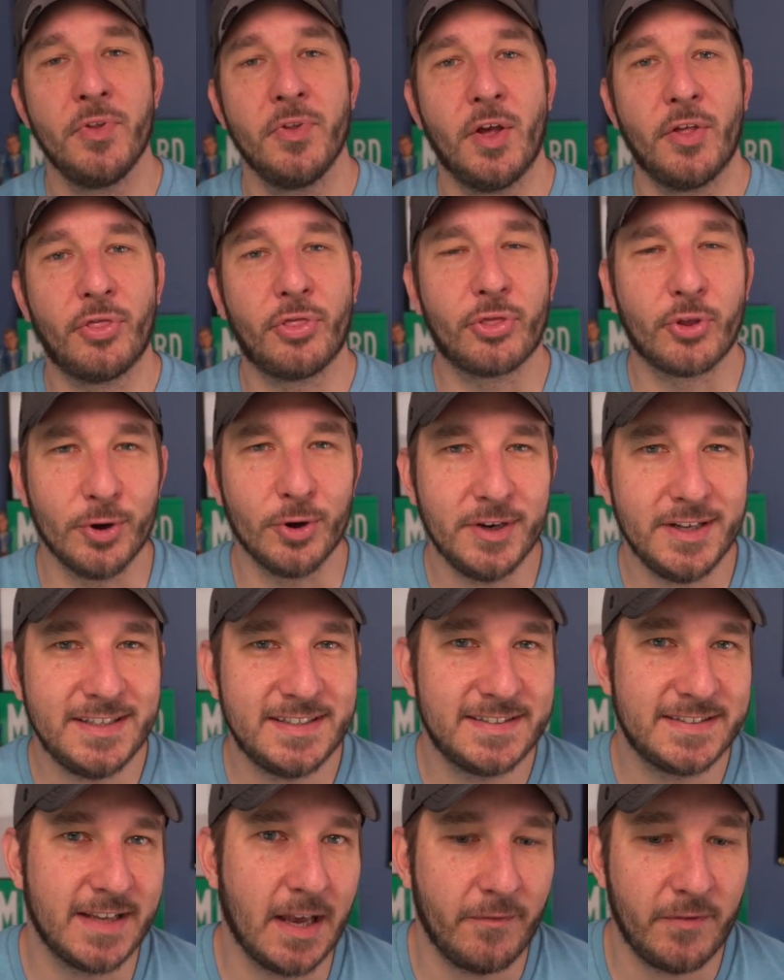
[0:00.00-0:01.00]

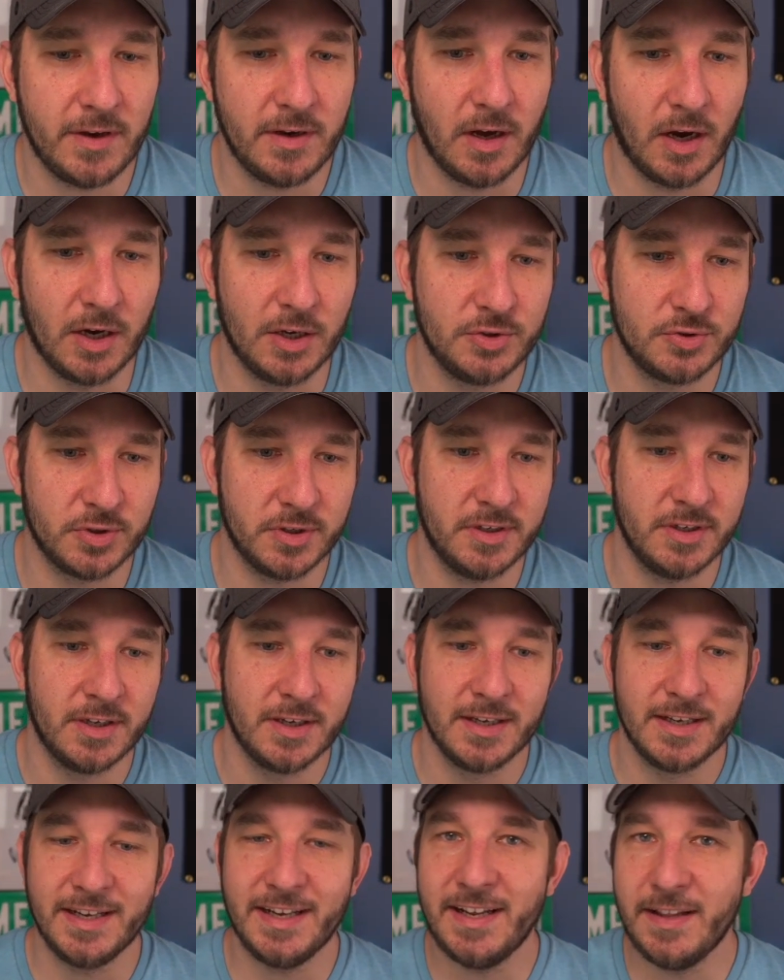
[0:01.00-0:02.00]
3,700
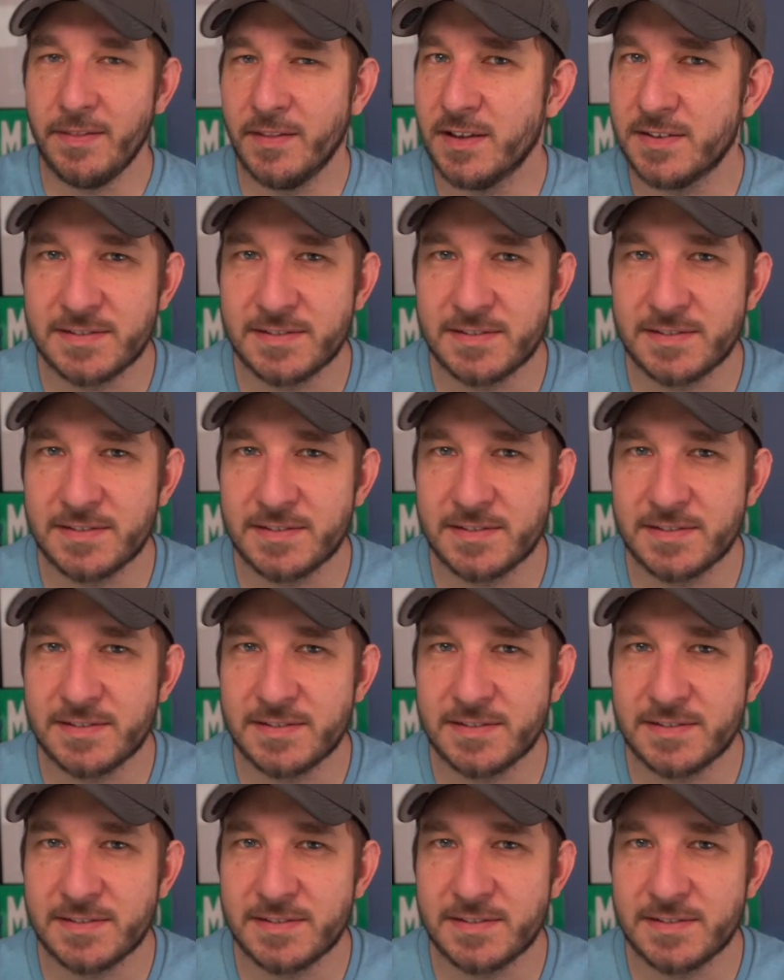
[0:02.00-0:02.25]
in the